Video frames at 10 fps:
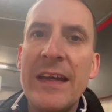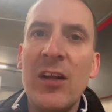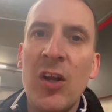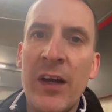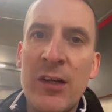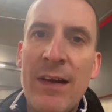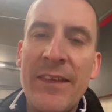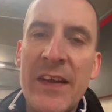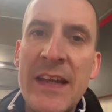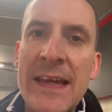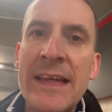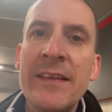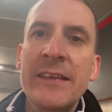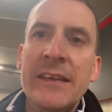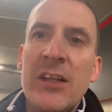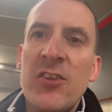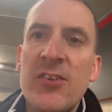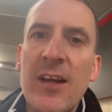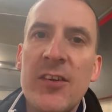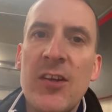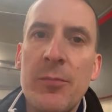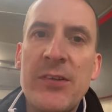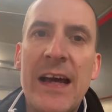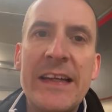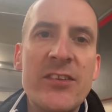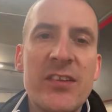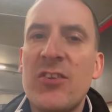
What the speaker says: It looked like around the knee, studs up challenge.